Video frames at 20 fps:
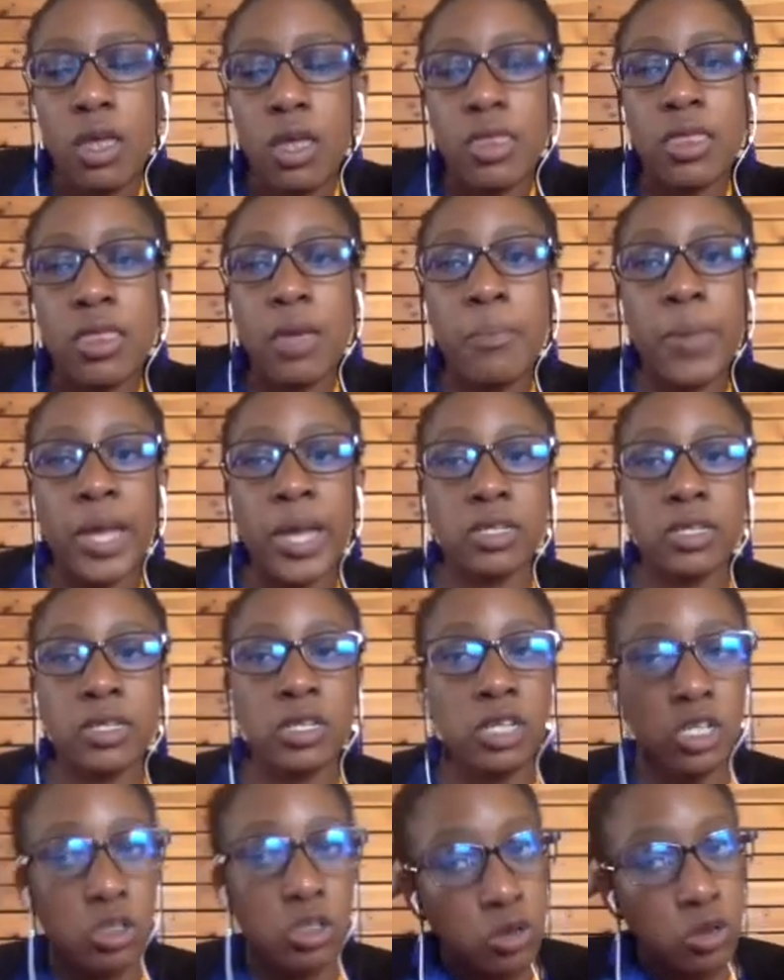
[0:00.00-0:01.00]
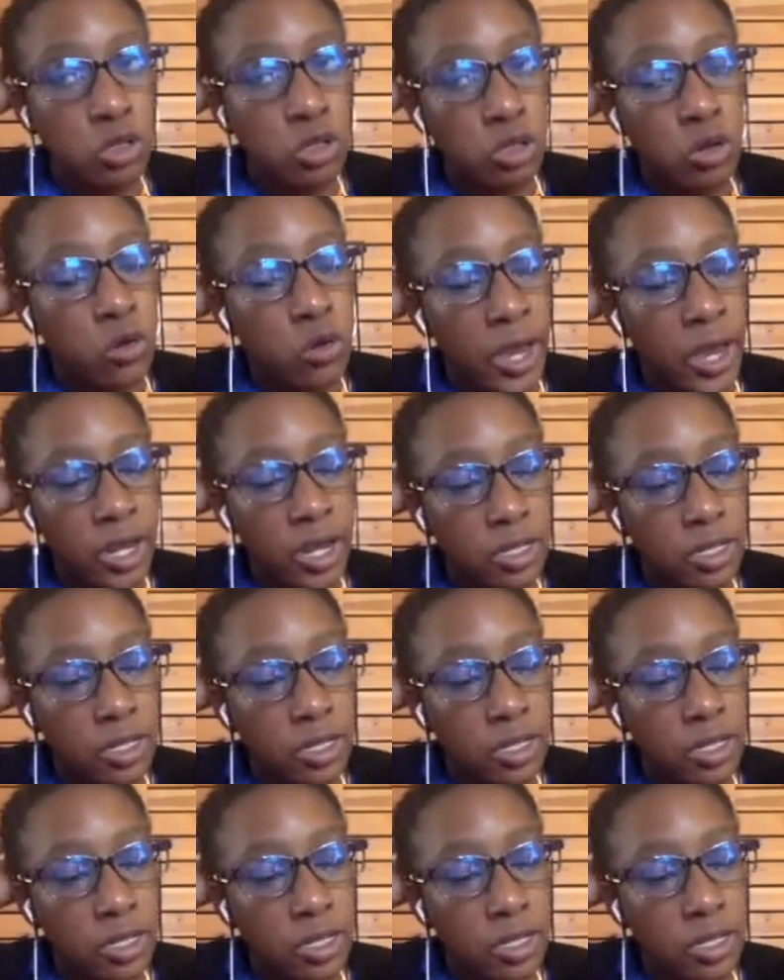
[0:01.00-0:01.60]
the ambassadors also write